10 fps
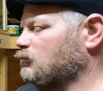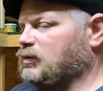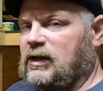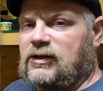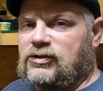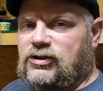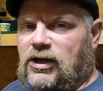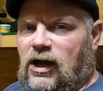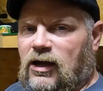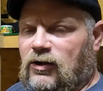being at
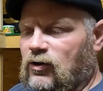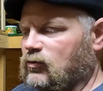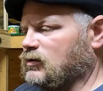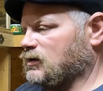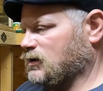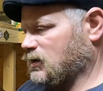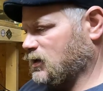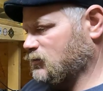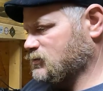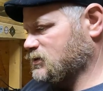Chicago,
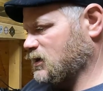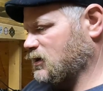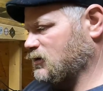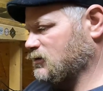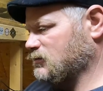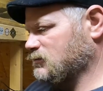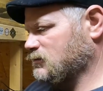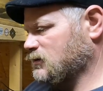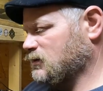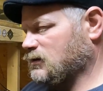he was there
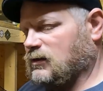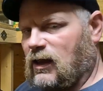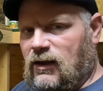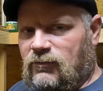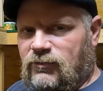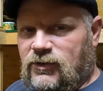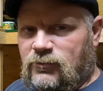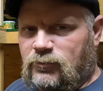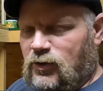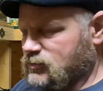live and
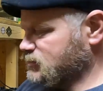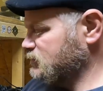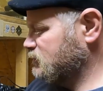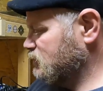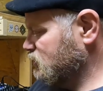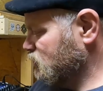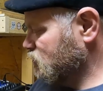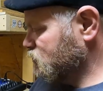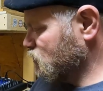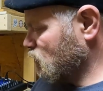in person.
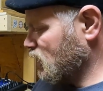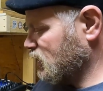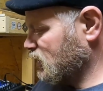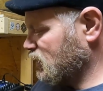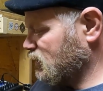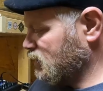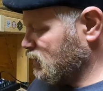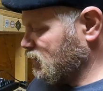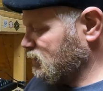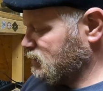So I got,
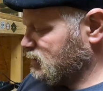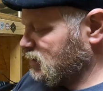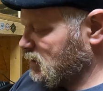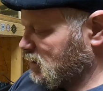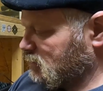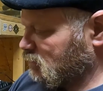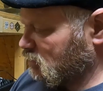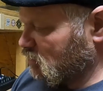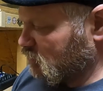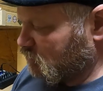and he had
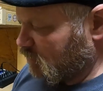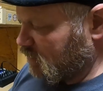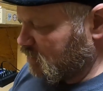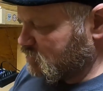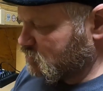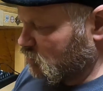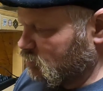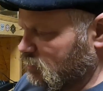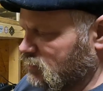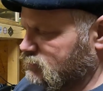a great
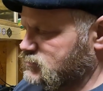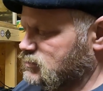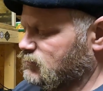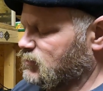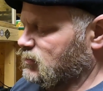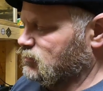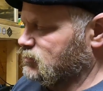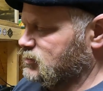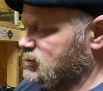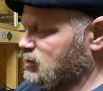assortment of stuff out
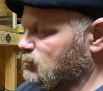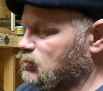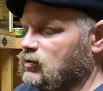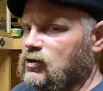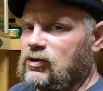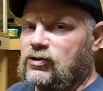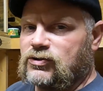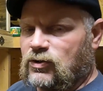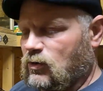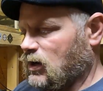on the table.
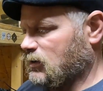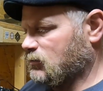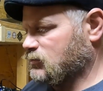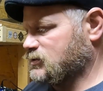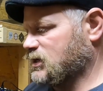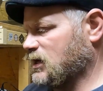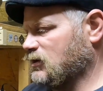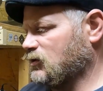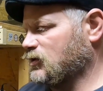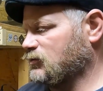So I was
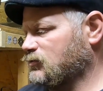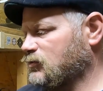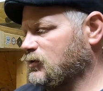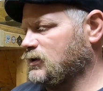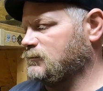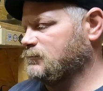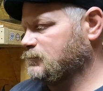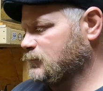kind of looking through it.